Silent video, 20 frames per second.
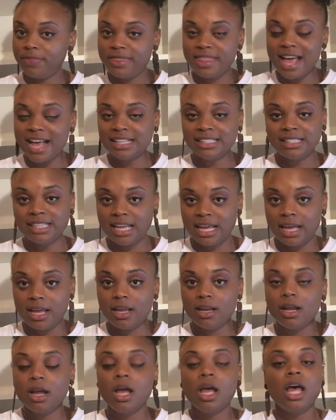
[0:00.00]
That's it.
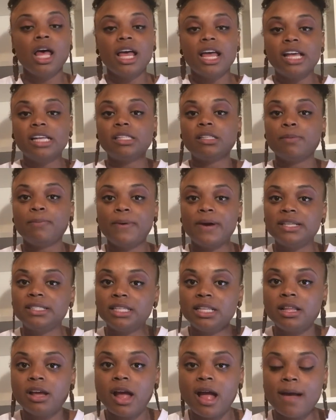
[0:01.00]
It's
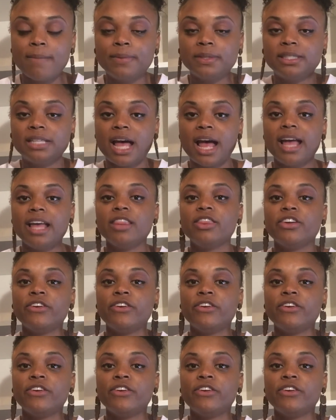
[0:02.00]
suppressing their appetite.